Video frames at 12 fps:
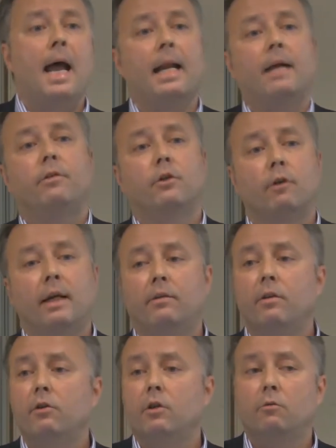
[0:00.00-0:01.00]
And as it
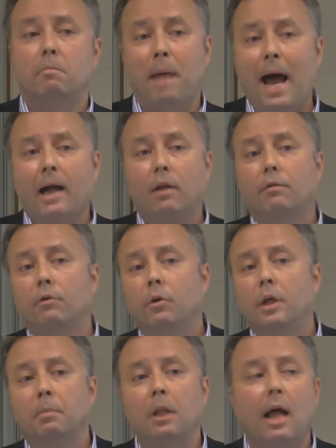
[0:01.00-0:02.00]
transitions back through
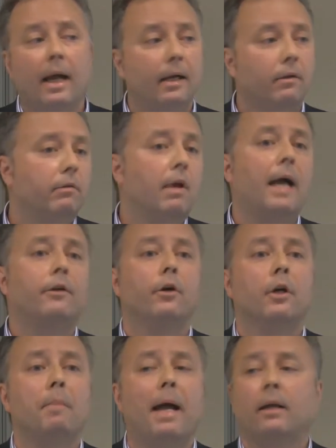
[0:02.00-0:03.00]
the appliance, I
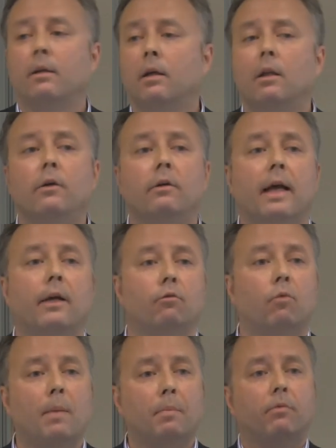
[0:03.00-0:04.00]
turn it back into clear
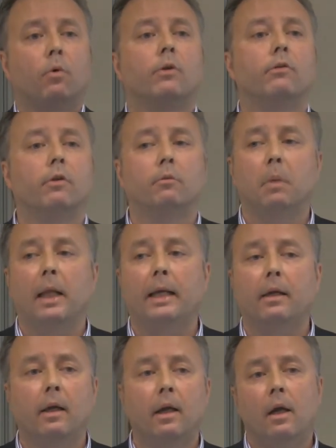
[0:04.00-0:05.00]
text right before it's
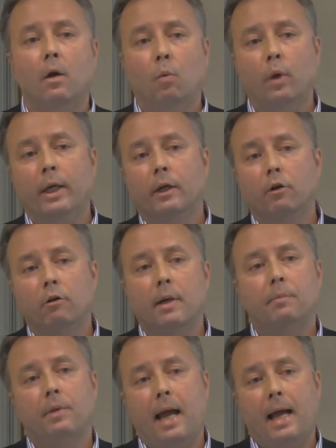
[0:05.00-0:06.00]
displayed. Oh, we
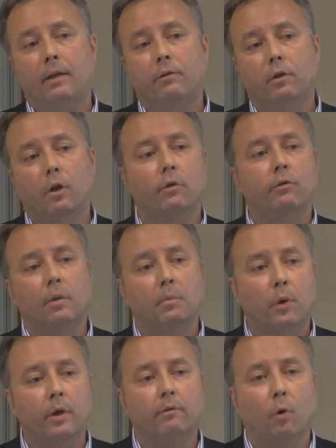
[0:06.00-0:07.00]
encrypt as close to the
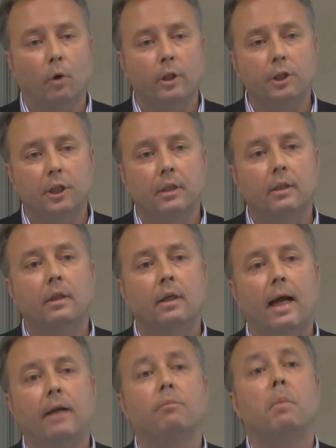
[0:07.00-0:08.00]
point of origin
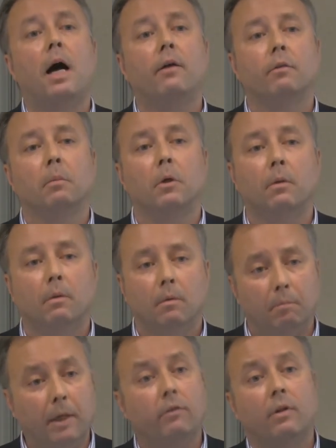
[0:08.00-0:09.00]
as possible
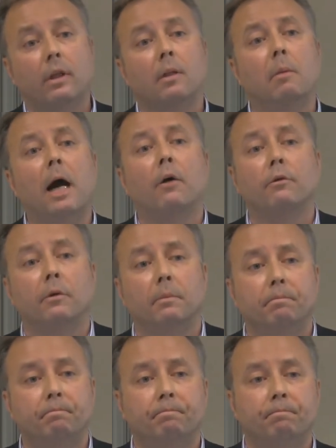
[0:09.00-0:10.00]
basically the browser.
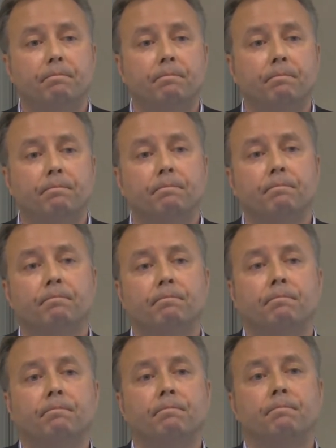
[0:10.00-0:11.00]
So because it's
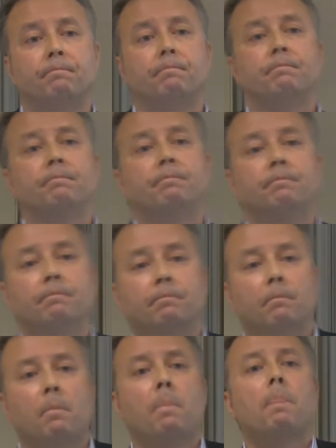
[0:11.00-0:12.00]
consistently
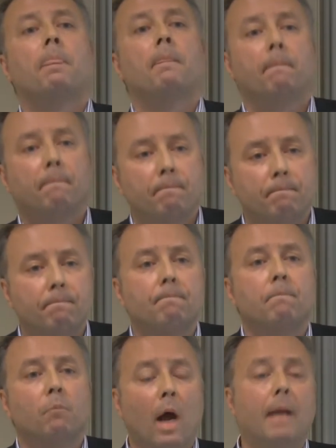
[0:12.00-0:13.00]
encrypted, the word,
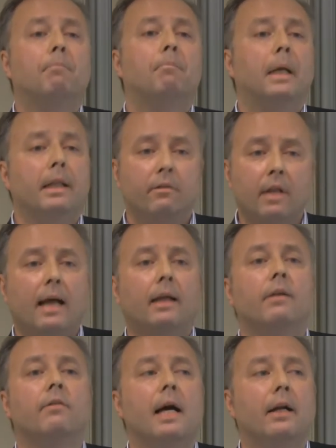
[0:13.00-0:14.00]
the right. phrase. But it's not
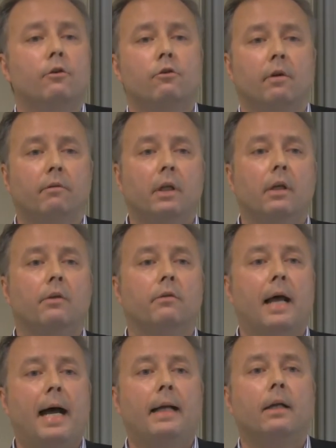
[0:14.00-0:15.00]
it's not as trivial
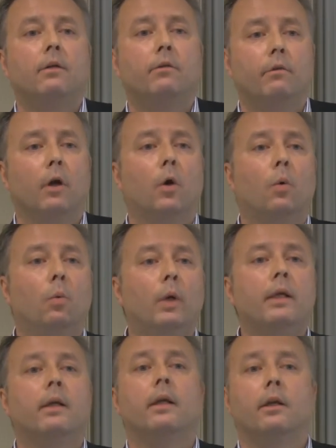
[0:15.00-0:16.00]
as that. So
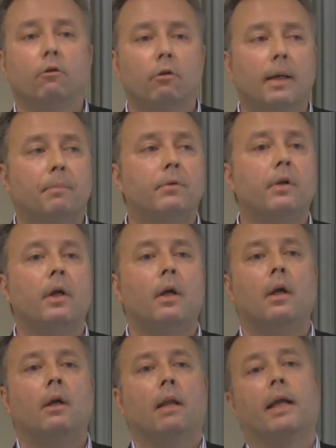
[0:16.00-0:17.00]
we can encrypt,
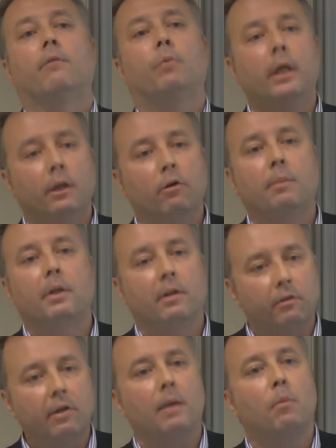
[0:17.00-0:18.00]
like if we encrypted
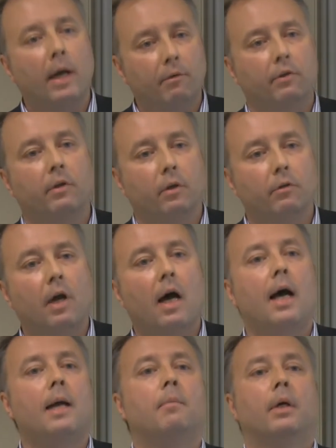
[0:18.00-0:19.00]
the same way every single
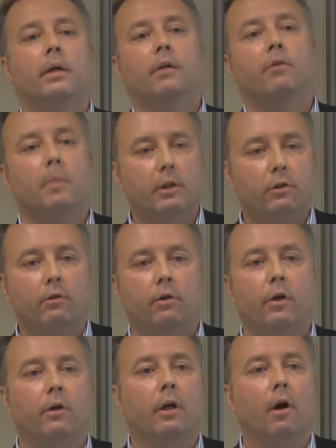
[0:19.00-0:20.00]
time, an information
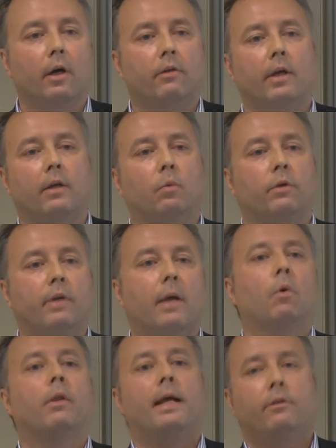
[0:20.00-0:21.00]
security architect would
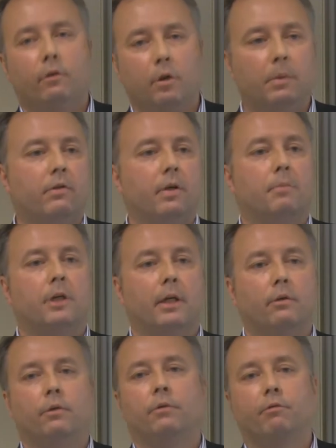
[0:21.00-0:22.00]
say, well, that
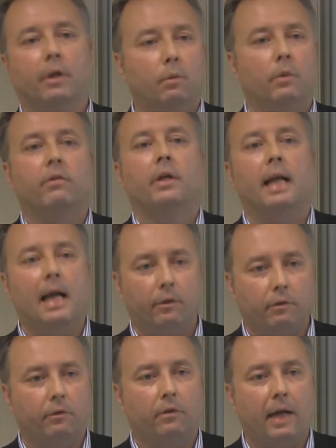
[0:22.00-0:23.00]
subject to frequency right.
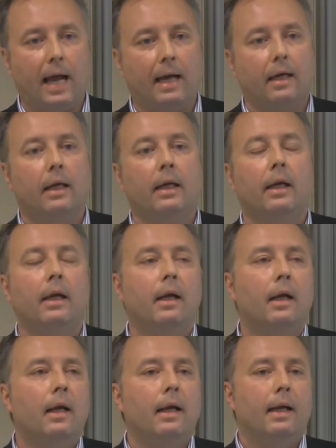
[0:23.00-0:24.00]
analysis attack. Right.
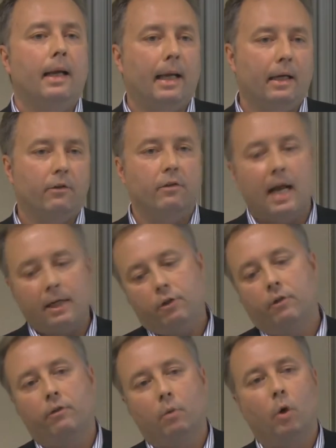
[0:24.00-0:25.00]
And it's not
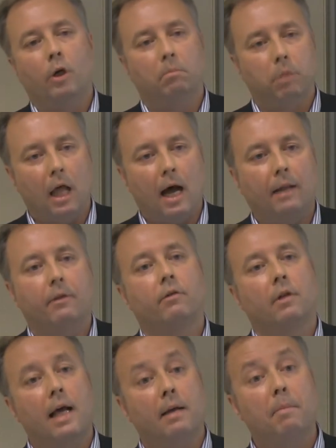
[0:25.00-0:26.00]
just the word blah. There's
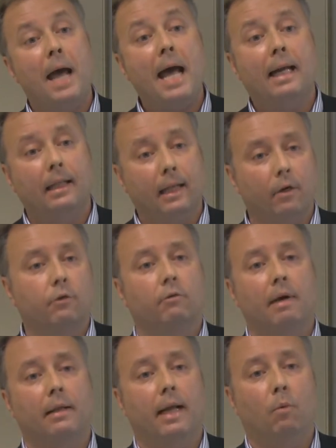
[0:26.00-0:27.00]
a lot of padding that goes
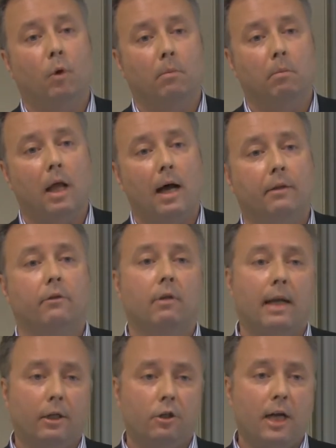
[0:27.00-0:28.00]
around that word blah. There's a
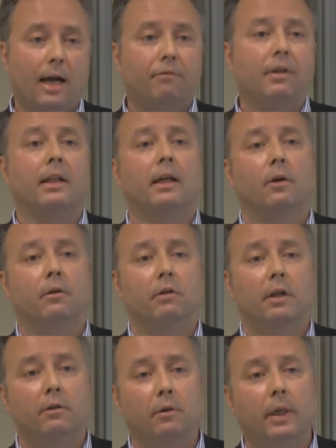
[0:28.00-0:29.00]
lot of chaffing that goes
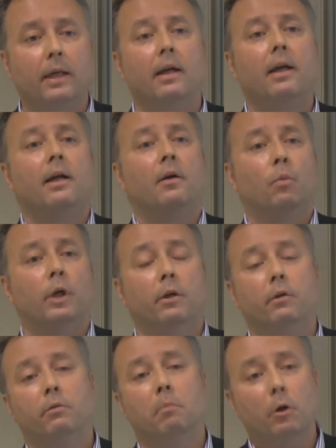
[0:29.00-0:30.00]
into it. We
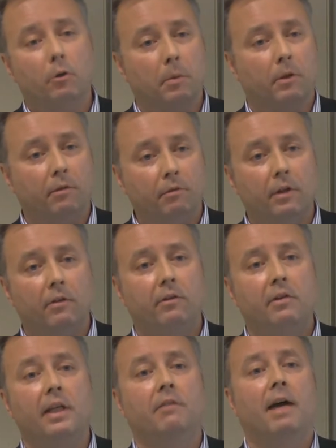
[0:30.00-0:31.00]
use multiple different
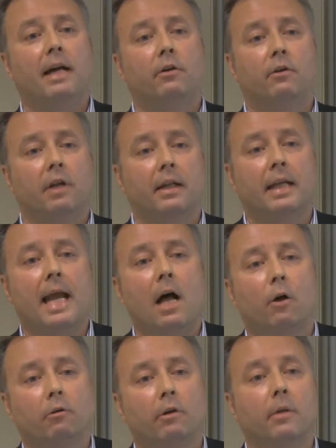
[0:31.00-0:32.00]
seed vectors on the
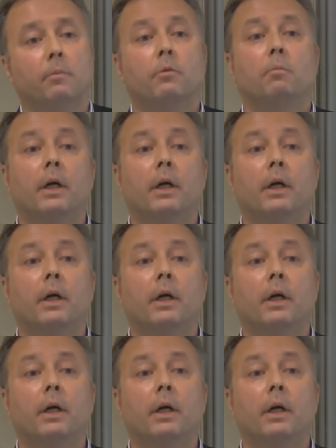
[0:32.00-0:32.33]
algorithms.